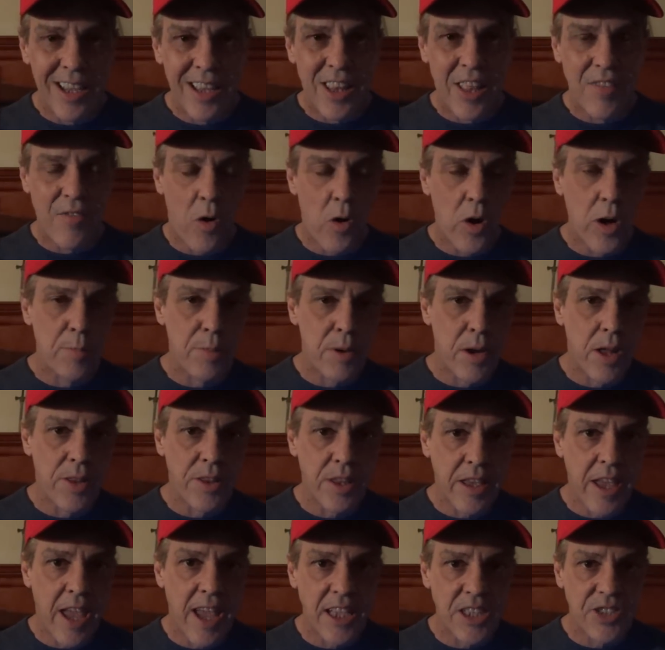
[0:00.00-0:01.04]
They've already been on
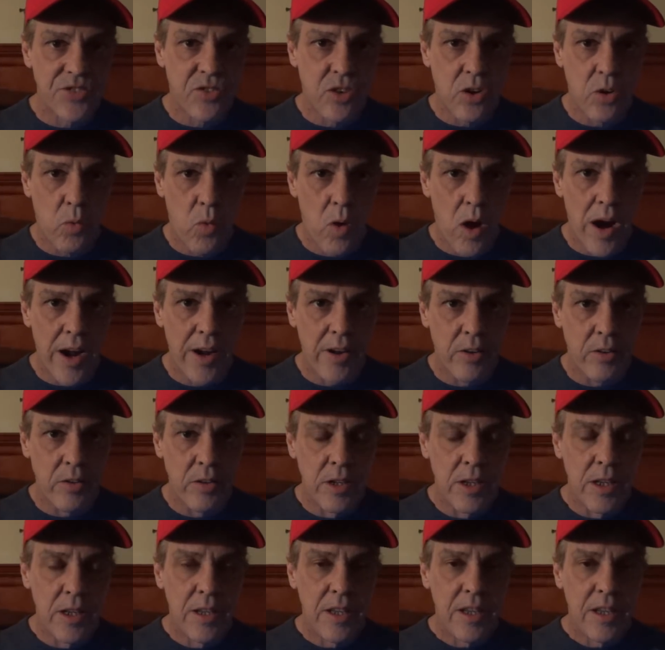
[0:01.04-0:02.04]
the case for a while.